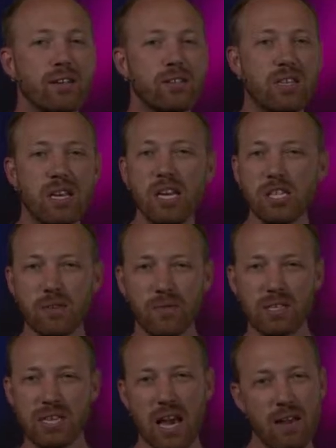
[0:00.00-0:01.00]
See, each of
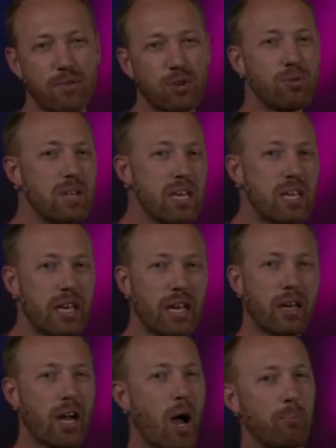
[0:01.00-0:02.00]
us have unique
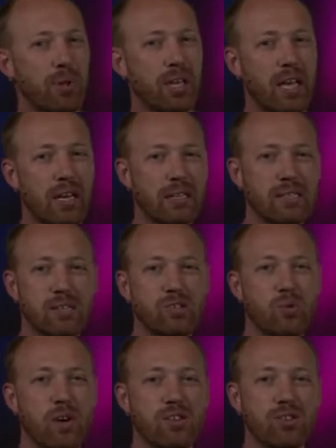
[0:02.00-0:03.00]
and complicated
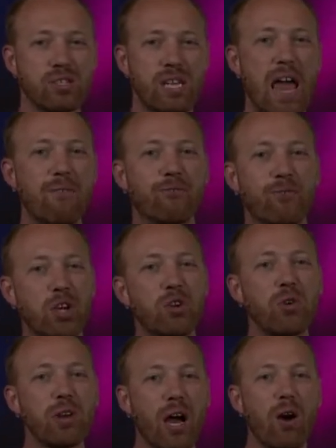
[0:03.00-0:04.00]
situations, and
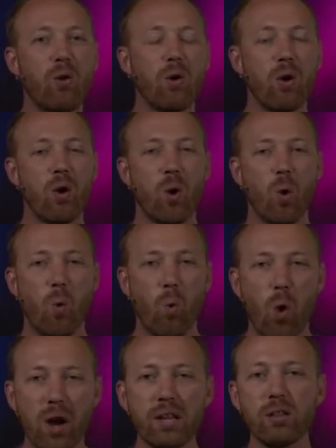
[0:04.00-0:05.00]
figuring out
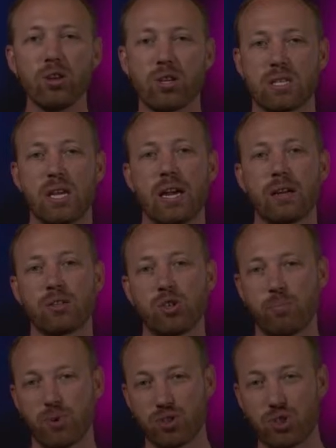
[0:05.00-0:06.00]
what it looks like to
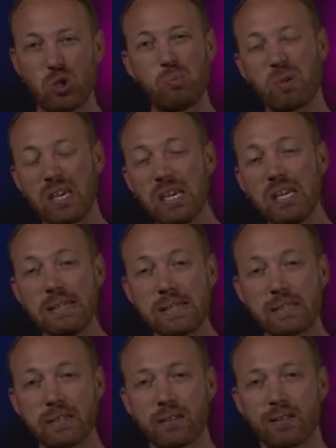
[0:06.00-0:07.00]
pursue
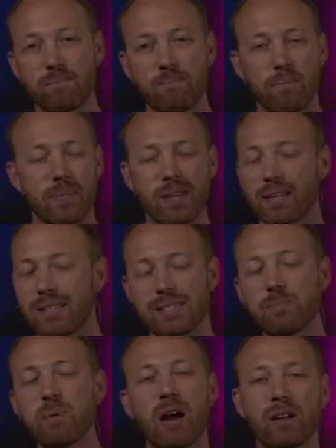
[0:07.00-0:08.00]
peace,
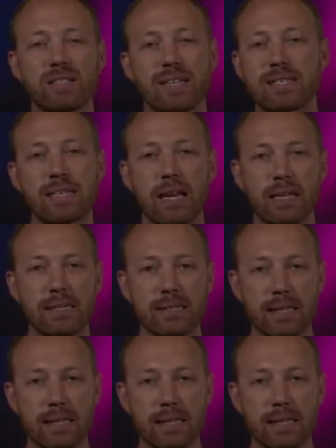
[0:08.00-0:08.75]
let's be honest, it's not easy.